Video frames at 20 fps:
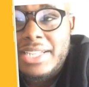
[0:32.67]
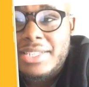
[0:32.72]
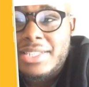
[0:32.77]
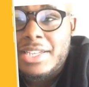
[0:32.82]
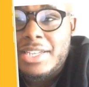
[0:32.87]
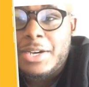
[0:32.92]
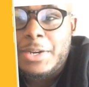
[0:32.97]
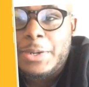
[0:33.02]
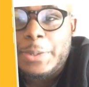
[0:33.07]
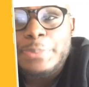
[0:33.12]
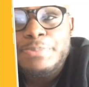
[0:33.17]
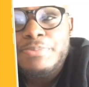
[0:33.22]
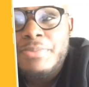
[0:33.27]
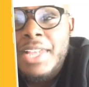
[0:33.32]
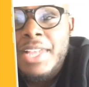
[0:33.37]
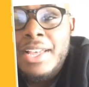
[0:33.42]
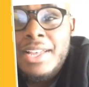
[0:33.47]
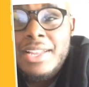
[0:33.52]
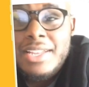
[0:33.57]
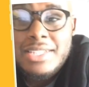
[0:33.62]
So
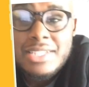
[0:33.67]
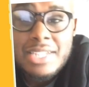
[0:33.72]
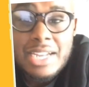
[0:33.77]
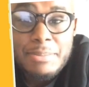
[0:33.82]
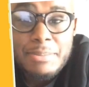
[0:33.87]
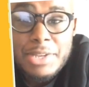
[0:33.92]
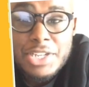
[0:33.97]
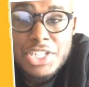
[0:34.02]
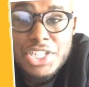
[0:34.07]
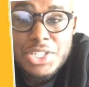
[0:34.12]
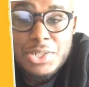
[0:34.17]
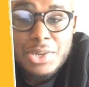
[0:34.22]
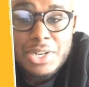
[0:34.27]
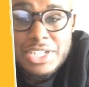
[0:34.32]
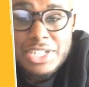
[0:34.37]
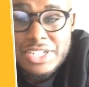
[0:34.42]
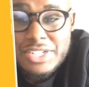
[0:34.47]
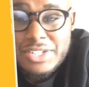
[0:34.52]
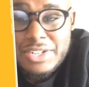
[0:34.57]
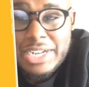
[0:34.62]
this is going to be a short
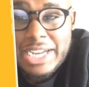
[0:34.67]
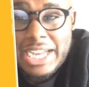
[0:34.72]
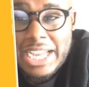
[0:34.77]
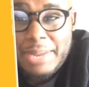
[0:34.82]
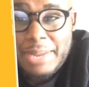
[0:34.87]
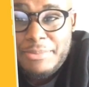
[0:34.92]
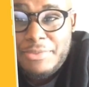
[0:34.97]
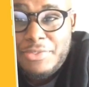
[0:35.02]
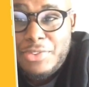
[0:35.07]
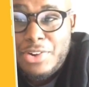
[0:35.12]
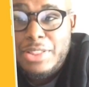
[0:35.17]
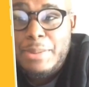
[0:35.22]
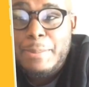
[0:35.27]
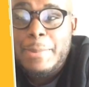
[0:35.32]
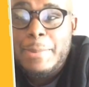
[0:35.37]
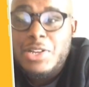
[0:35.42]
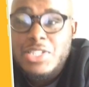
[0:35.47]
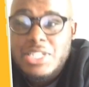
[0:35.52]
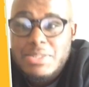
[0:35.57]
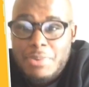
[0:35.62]
stream for the
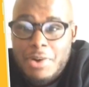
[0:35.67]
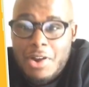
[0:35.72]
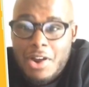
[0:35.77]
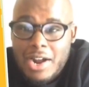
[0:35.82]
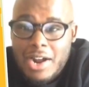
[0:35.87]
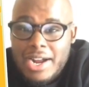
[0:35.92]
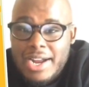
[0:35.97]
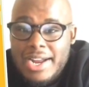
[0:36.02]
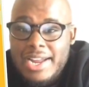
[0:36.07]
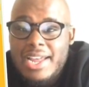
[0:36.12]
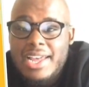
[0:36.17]
most part.